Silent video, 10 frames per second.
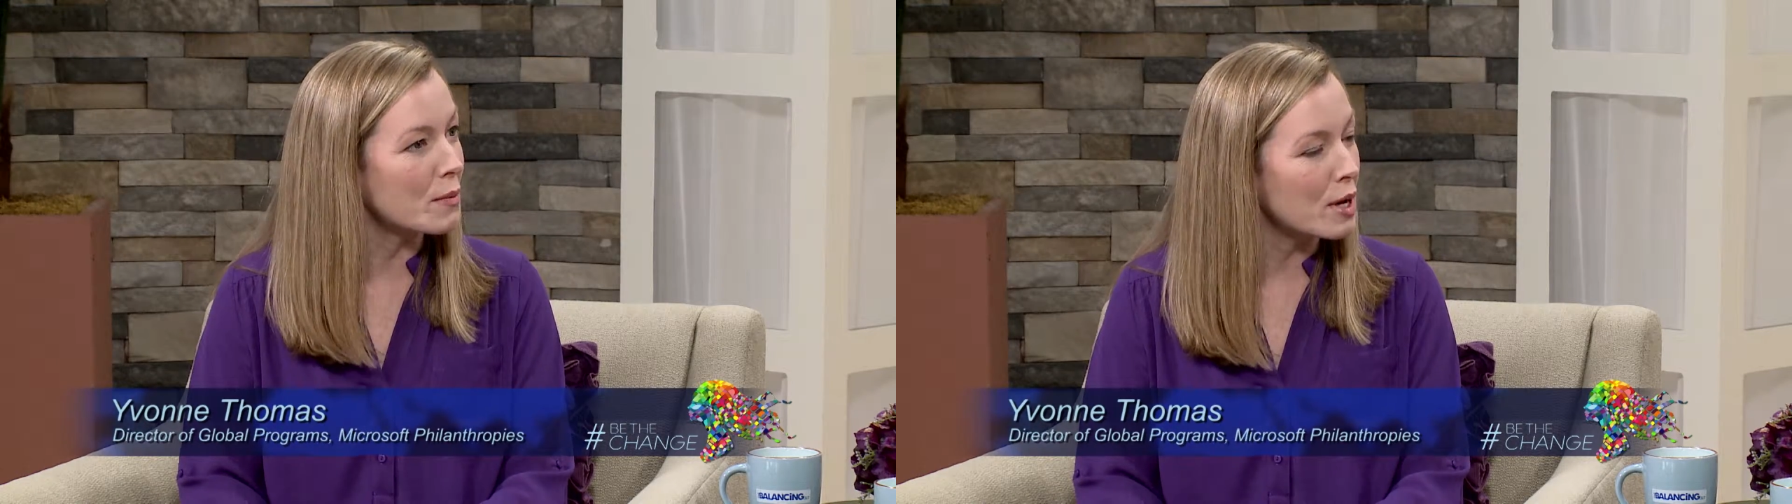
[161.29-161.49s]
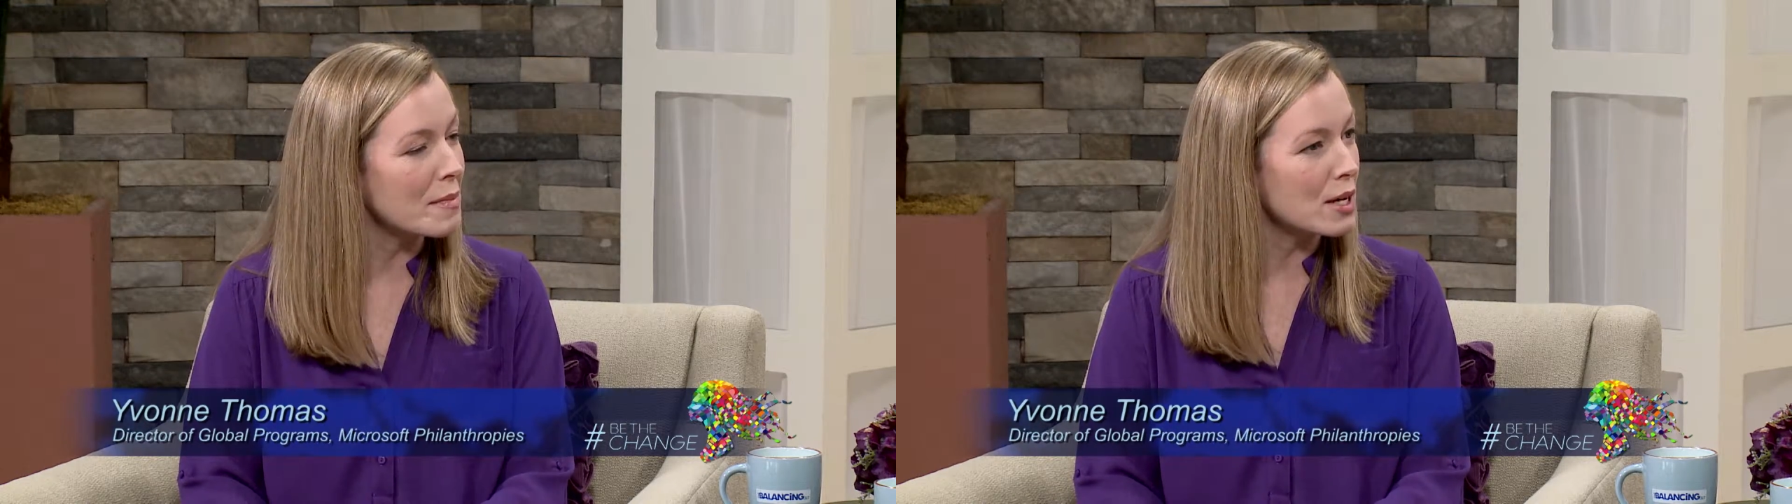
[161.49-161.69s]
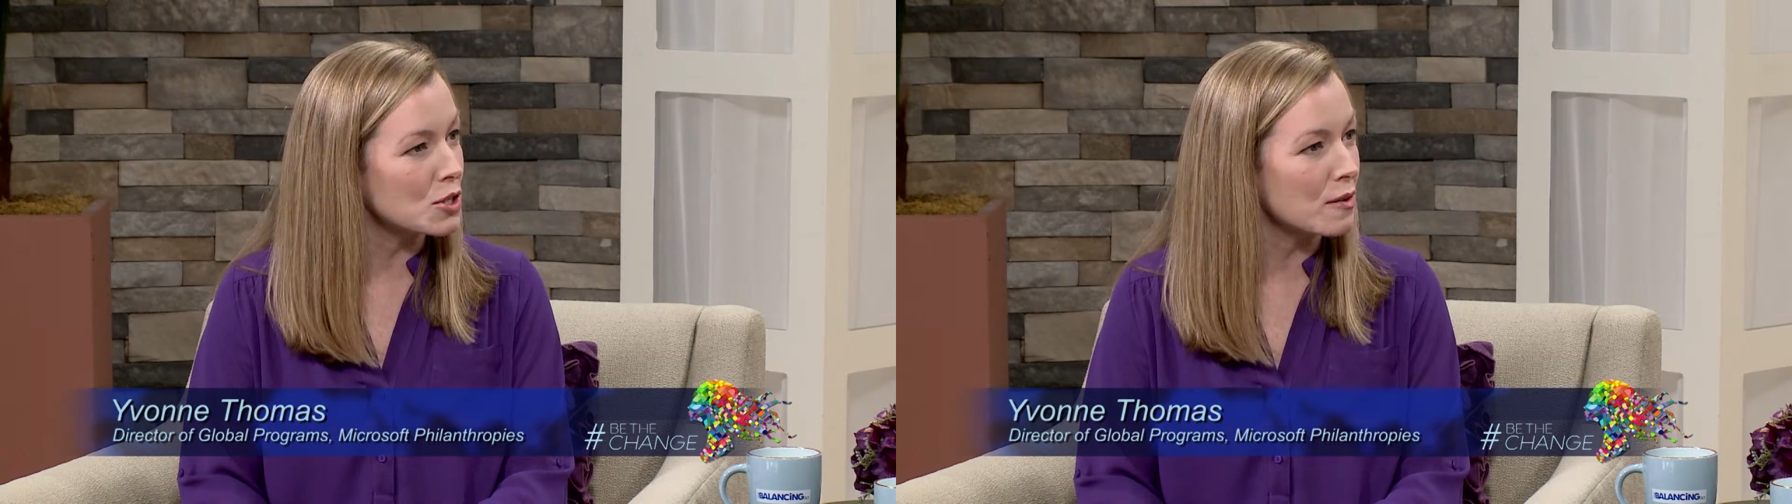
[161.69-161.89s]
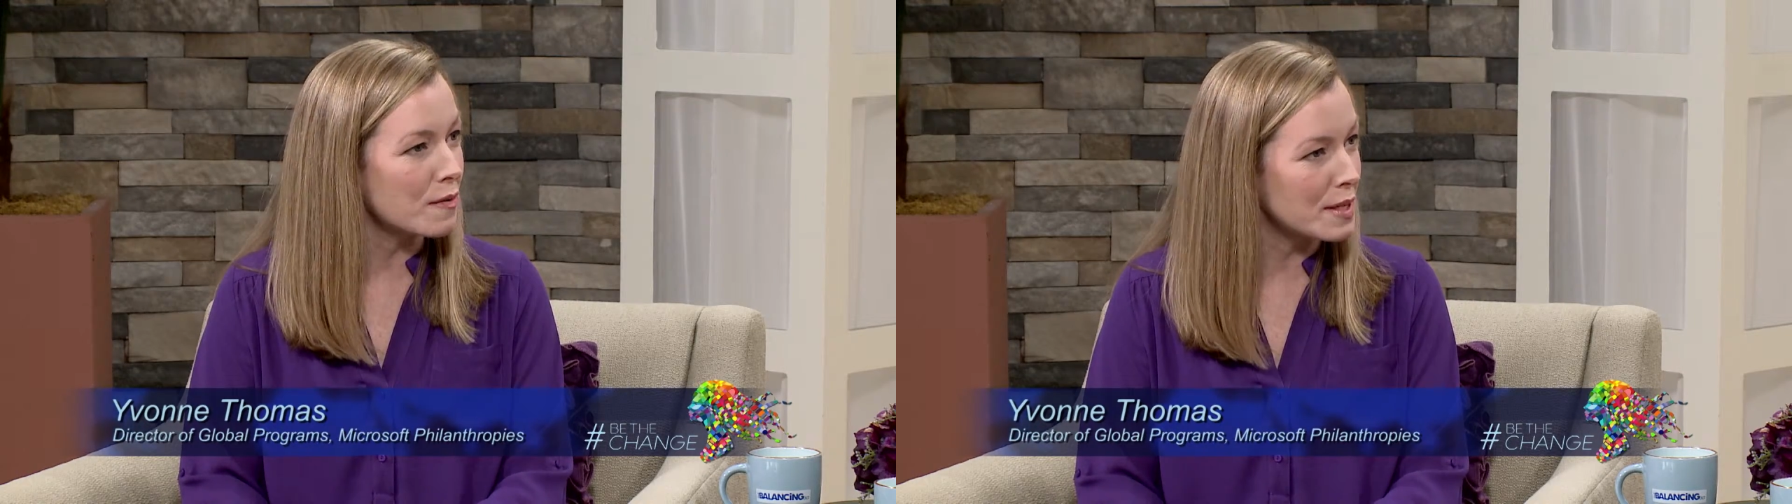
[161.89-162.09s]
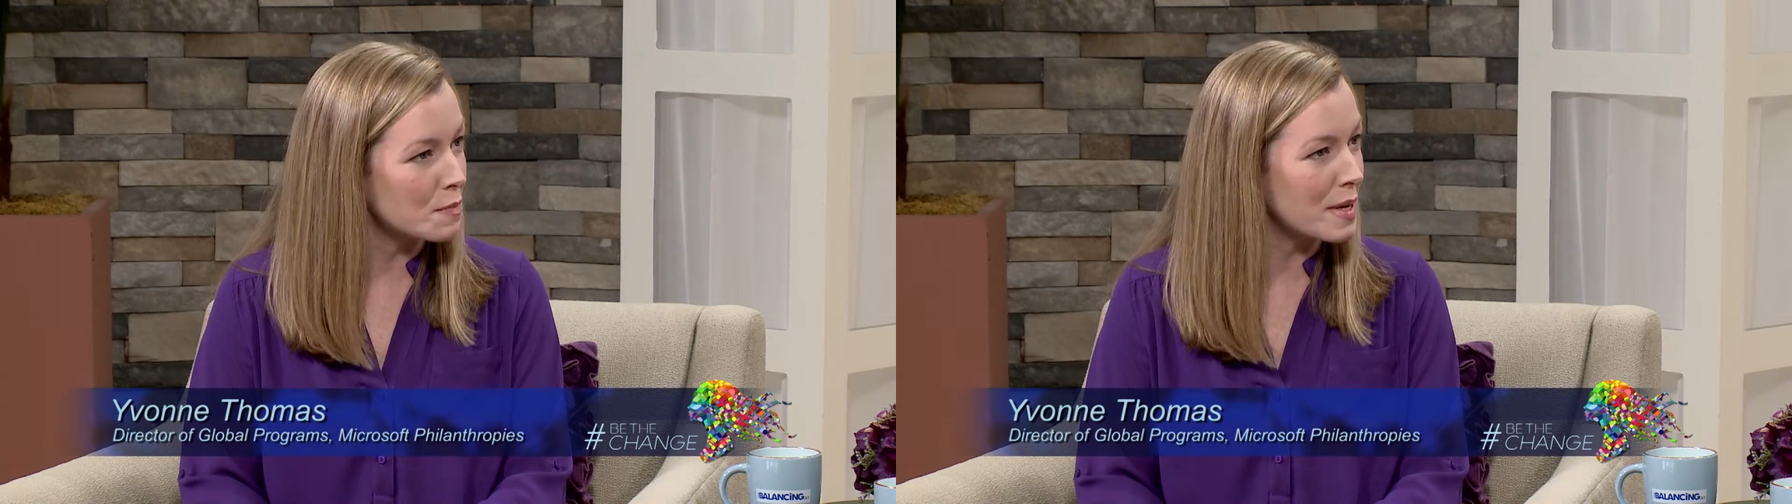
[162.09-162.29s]
We want to make sure
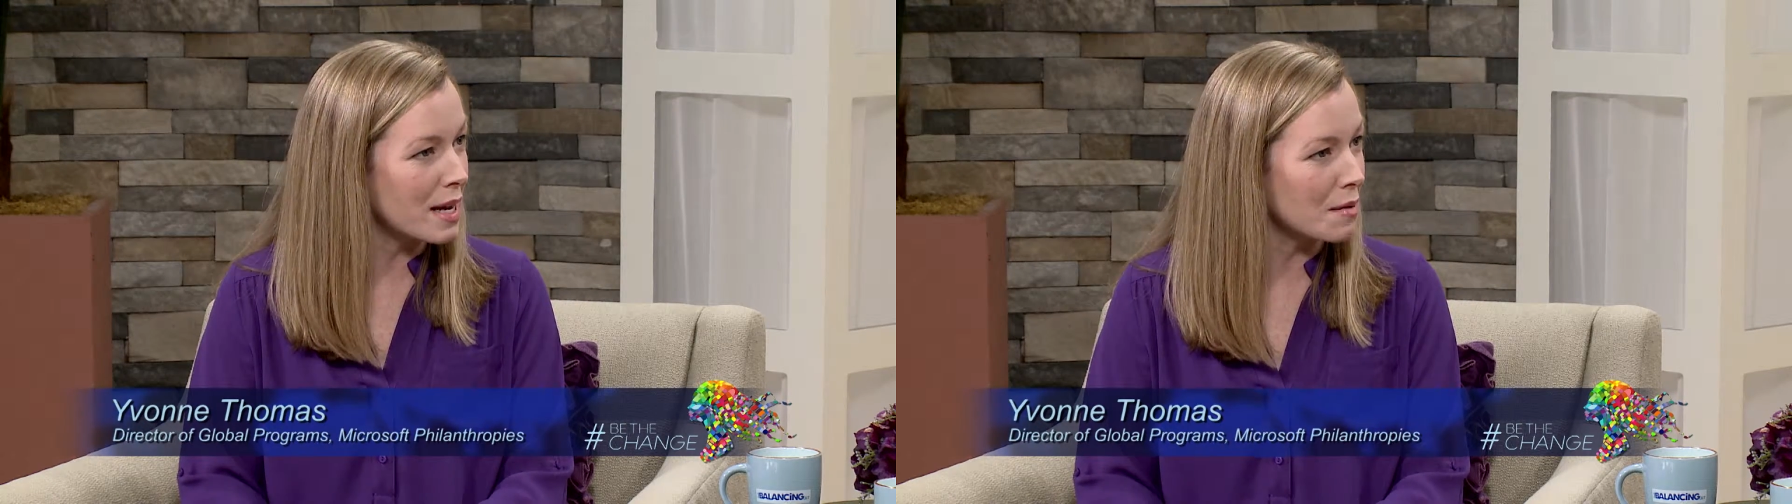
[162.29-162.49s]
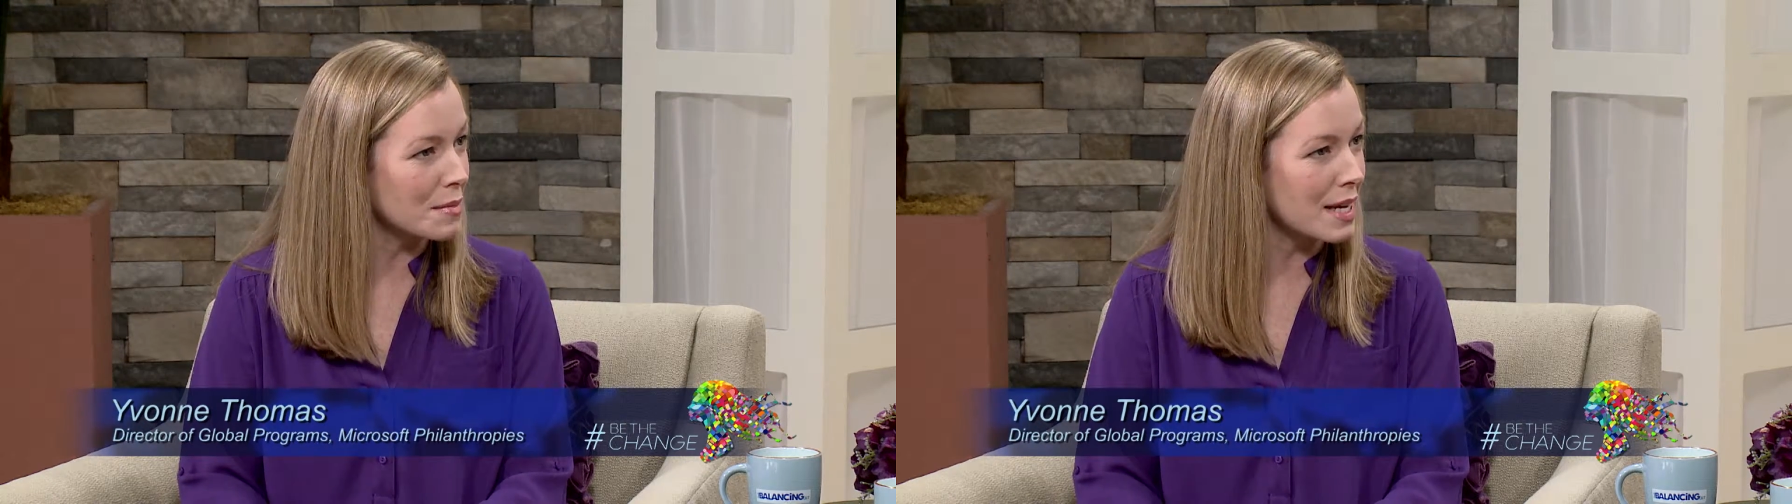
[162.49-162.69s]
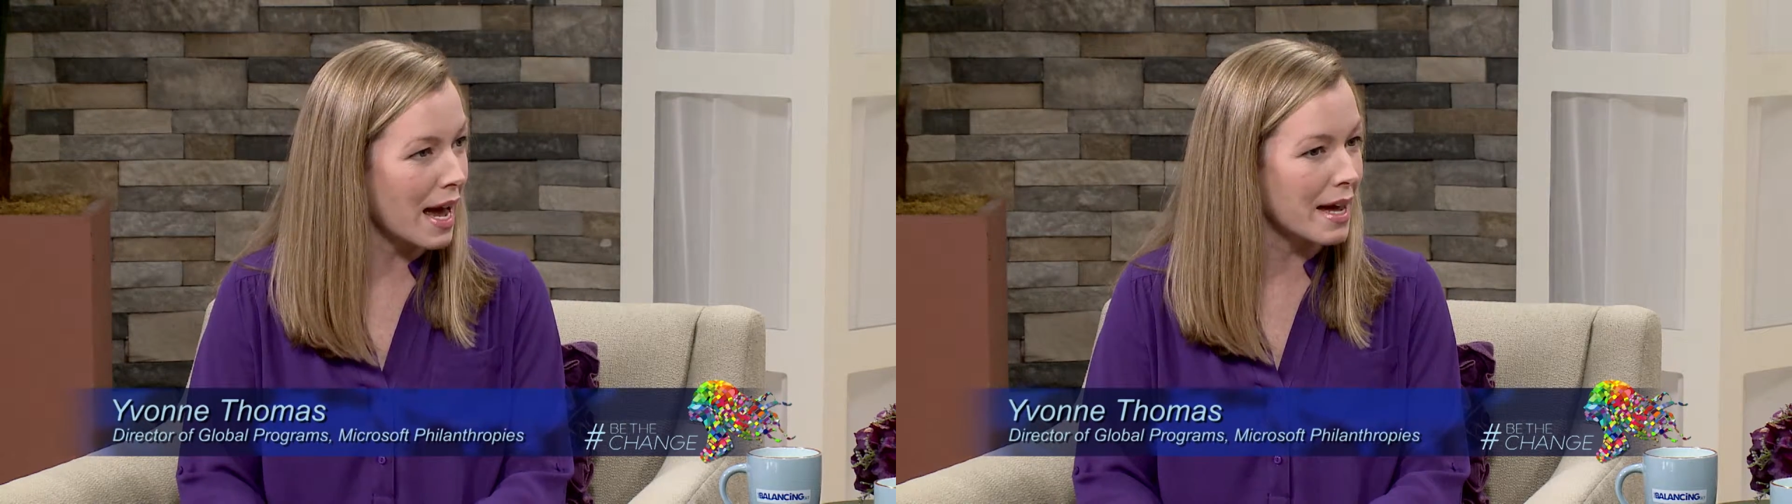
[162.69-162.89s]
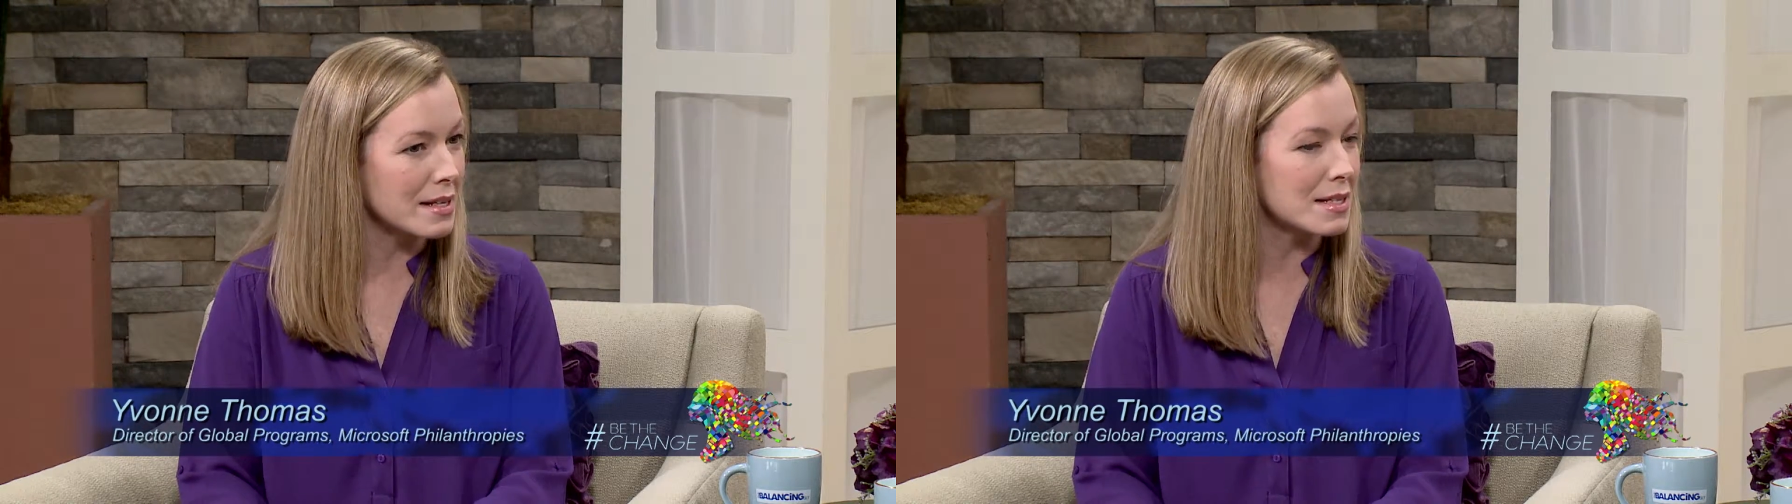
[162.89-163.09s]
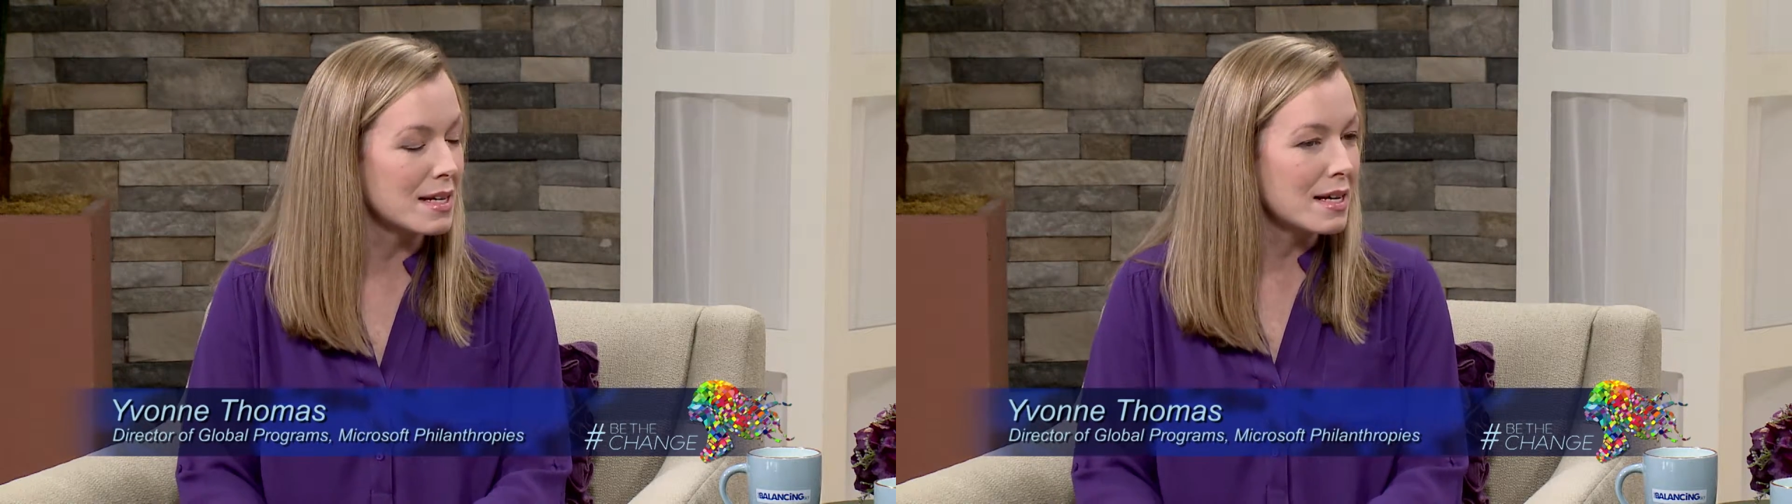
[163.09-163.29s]
that this becomes
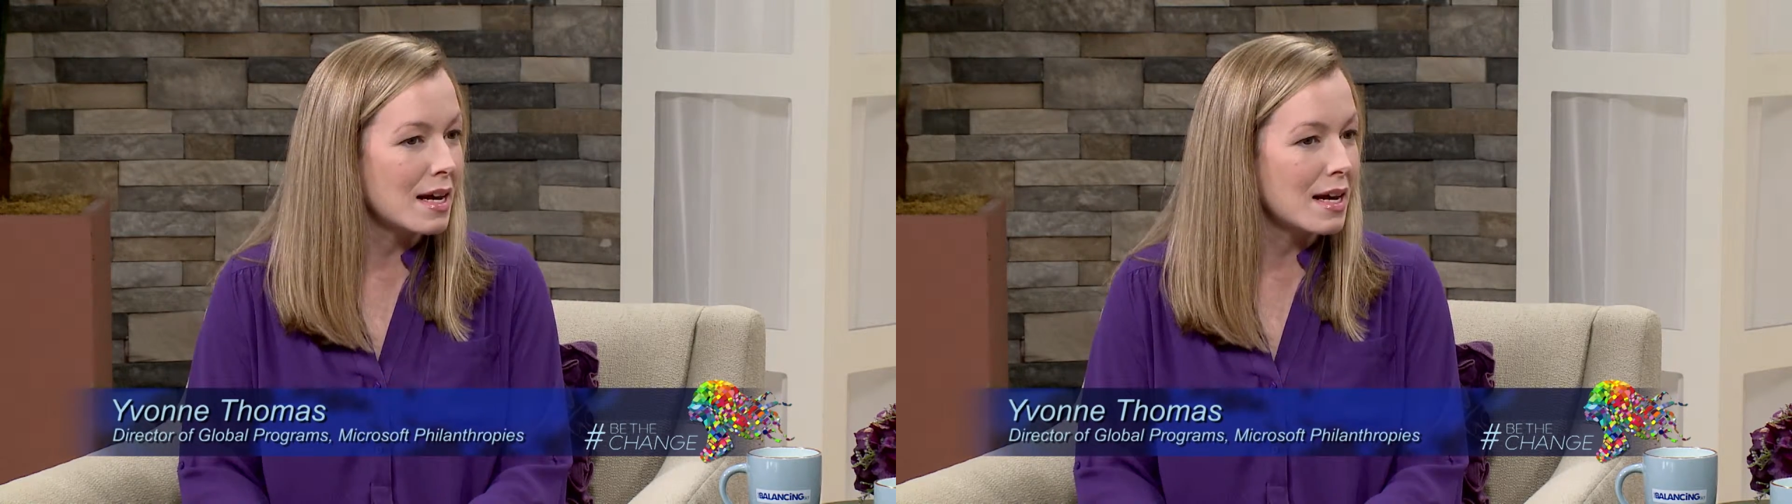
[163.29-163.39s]
as